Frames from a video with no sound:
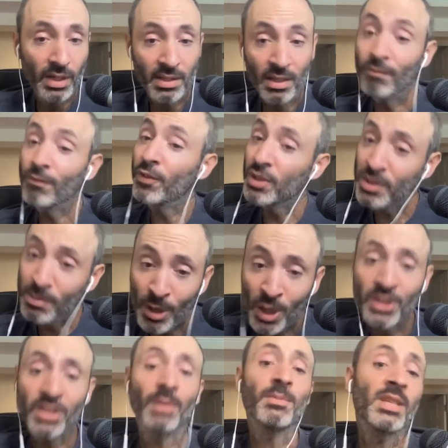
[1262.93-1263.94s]
And for a small
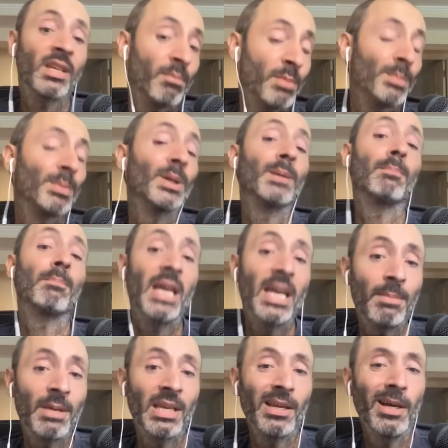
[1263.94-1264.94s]
subset of people, it may
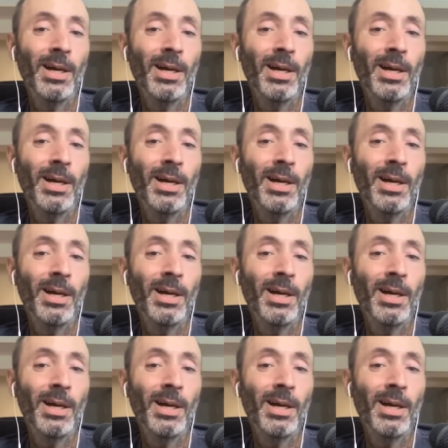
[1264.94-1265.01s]
be,